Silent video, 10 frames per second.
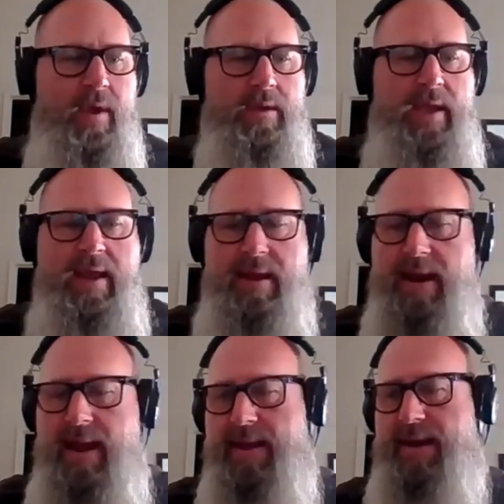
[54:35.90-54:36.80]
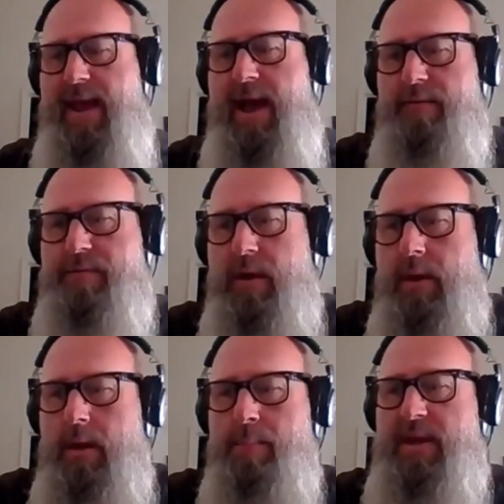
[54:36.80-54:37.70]
Katie and I had to have,
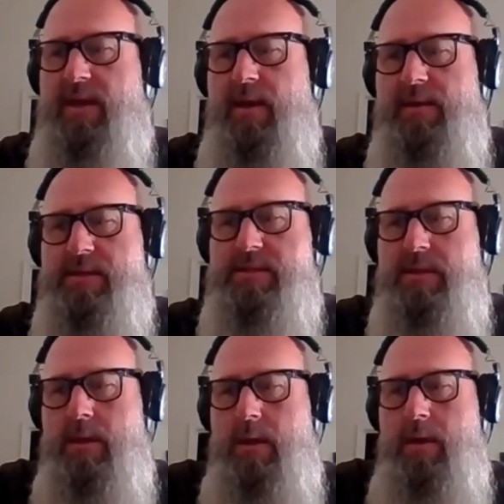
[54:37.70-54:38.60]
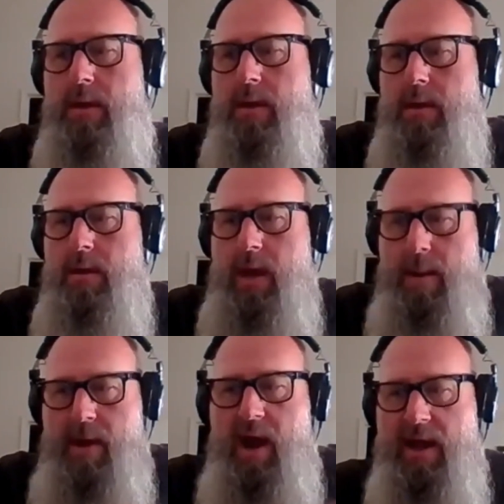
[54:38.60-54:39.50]
because
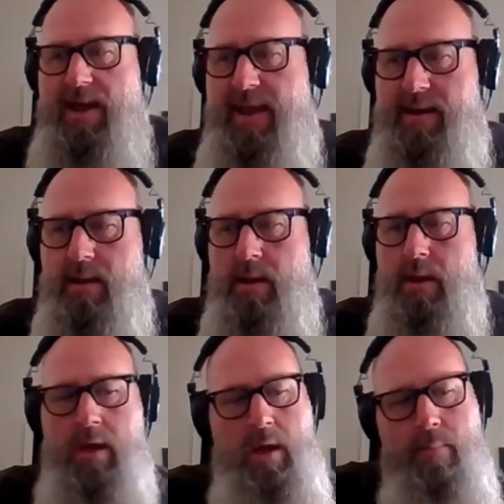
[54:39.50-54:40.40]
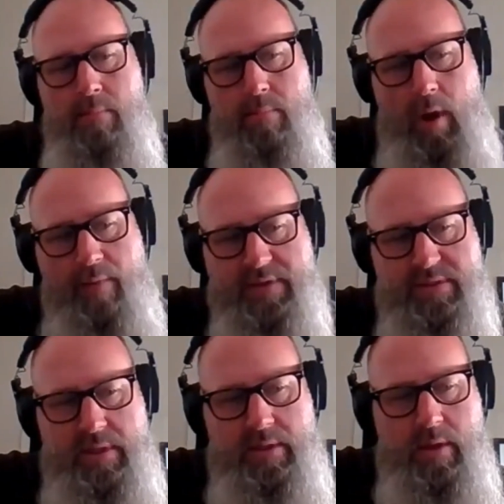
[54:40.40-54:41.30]
I'm a hothead.
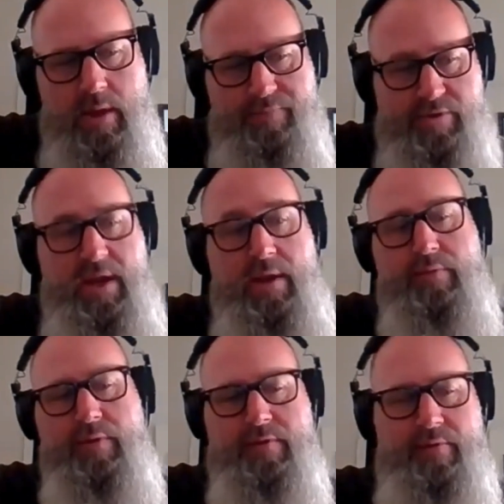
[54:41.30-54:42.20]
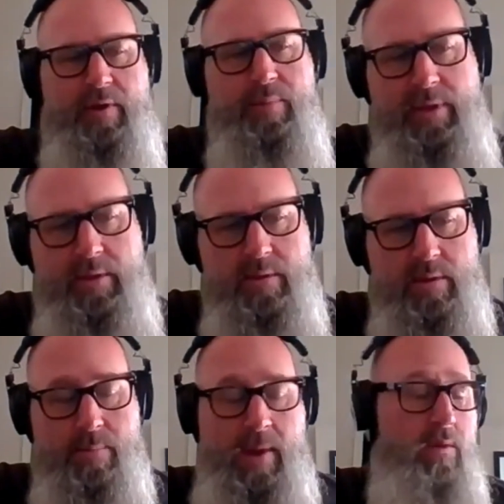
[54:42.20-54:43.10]
Obviously, I've changed considerably.
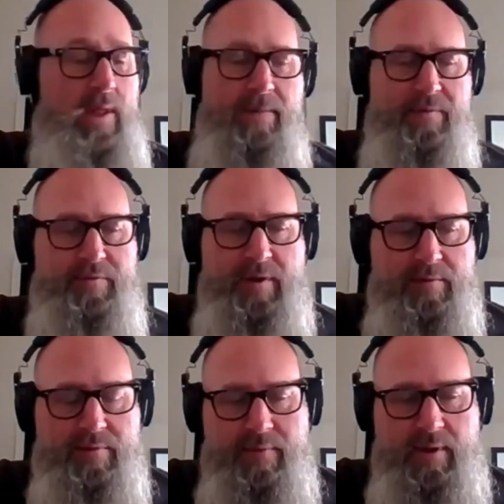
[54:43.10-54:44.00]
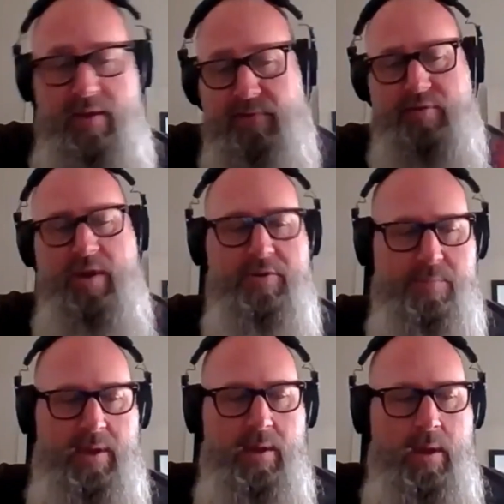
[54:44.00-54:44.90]
My whole life has changed, and he's changed
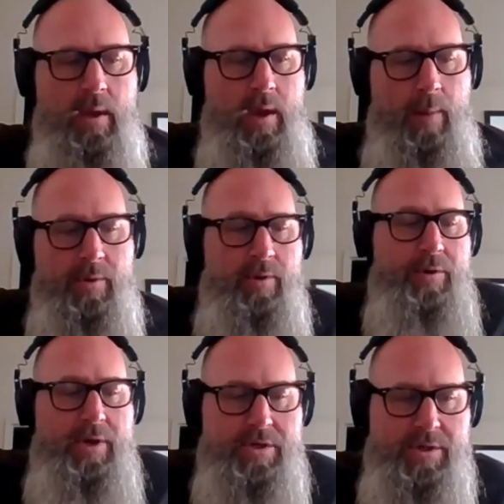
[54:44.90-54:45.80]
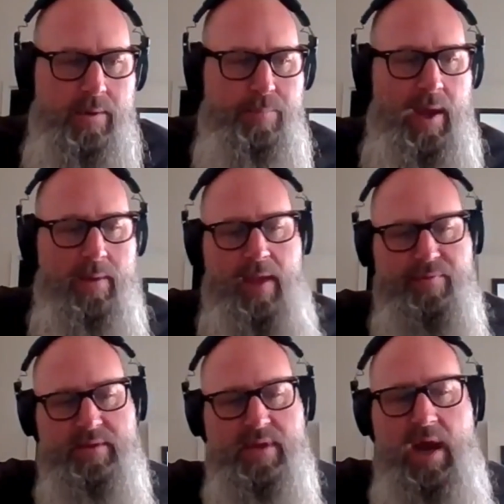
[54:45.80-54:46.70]
me. I'm a new creature, but
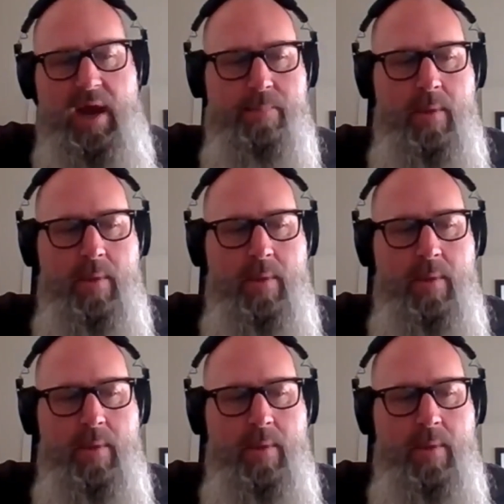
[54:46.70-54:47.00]
at the time,